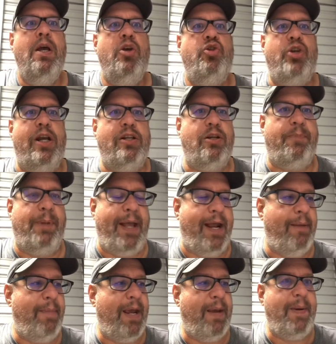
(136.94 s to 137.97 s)
Change of
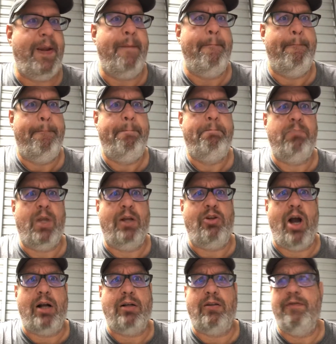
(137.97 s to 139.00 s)
plan, maybe. I
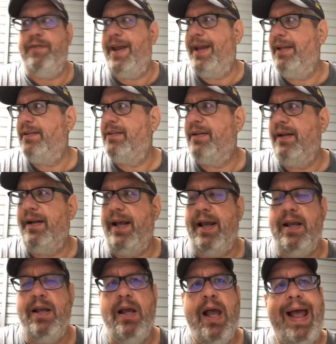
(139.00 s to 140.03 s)
talked to Vans
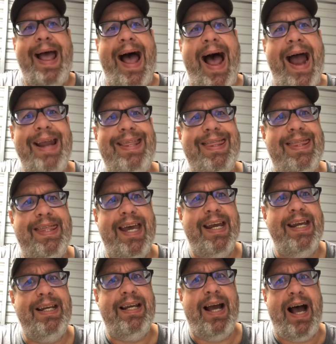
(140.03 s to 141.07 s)
today. I
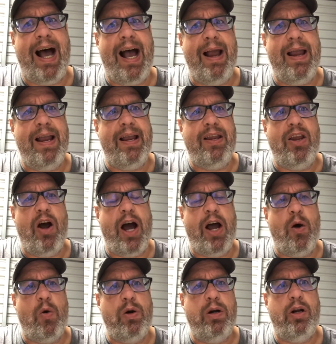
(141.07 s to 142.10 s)
think I
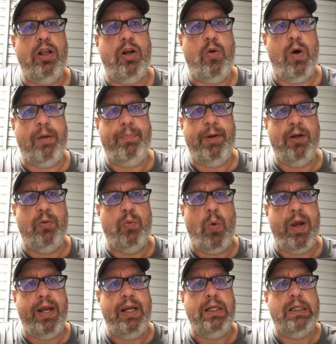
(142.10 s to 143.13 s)
ordered the quick build
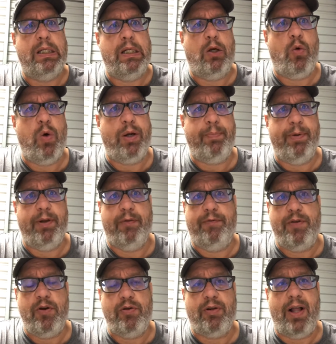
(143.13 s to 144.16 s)
wings and the quick build
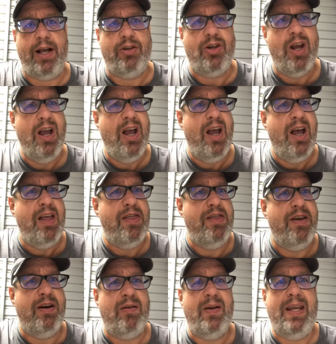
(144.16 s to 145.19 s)
fuselage.
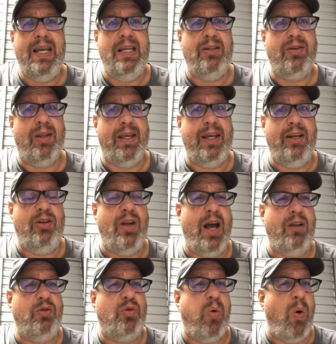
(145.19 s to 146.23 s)
They're easily
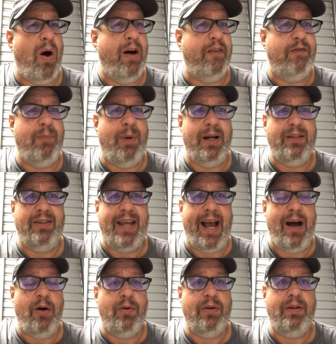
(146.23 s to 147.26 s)
12 months
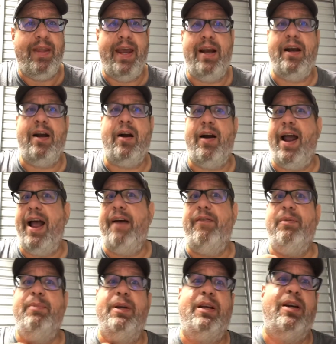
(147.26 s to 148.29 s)
out. They are
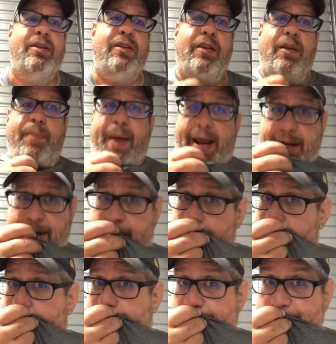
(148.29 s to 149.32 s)
having, because of the
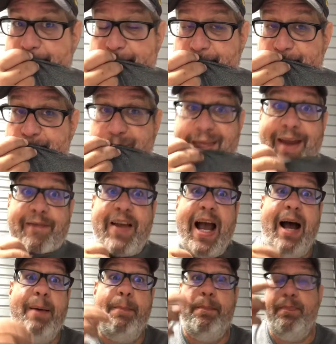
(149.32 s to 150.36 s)
pandemic, they
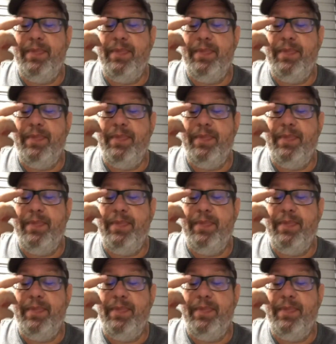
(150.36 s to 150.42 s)
got